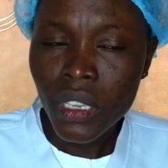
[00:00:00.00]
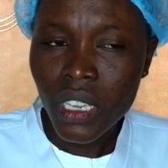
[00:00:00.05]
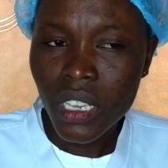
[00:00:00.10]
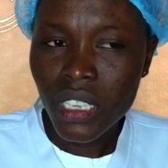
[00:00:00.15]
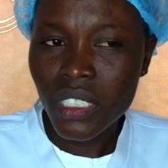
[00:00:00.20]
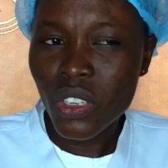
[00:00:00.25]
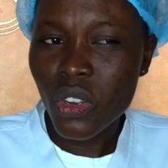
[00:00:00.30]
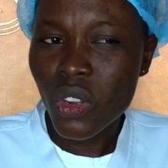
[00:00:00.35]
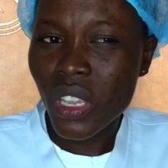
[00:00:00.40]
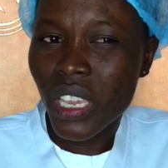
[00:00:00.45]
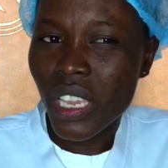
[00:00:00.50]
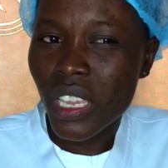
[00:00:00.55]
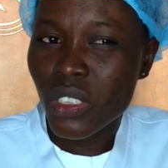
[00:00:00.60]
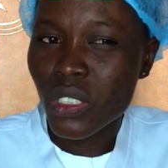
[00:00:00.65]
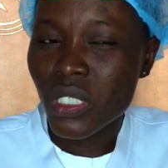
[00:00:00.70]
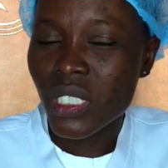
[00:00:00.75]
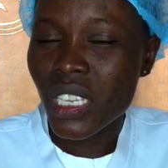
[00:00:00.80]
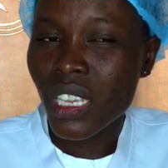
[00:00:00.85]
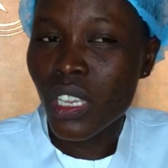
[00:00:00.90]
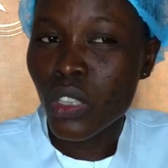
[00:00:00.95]
Is it okay
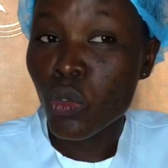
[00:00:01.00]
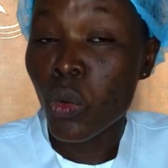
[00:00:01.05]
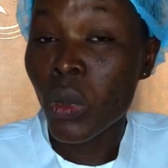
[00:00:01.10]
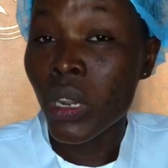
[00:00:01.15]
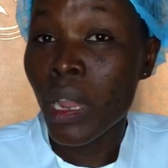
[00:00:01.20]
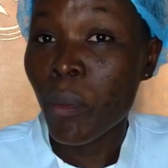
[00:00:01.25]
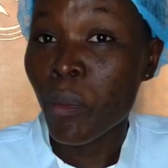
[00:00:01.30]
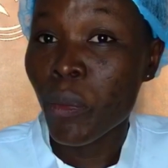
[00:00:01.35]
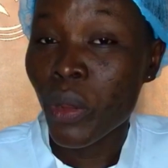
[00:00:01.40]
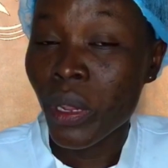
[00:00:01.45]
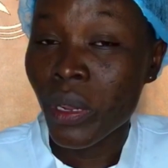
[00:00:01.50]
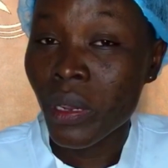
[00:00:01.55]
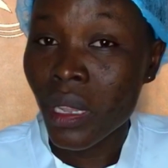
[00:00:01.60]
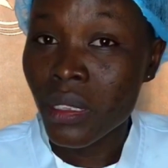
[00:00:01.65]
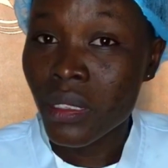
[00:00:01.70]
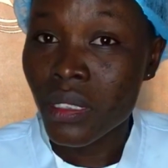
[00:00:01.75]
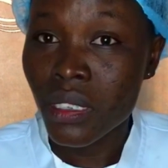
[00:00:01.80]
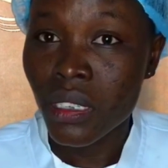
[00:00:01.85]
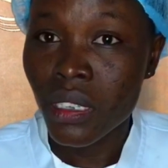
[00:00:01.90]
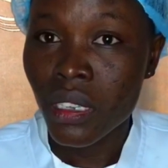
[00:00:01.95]
to take it when I'm
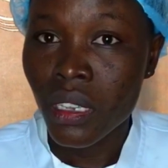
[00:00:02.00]
pregnant?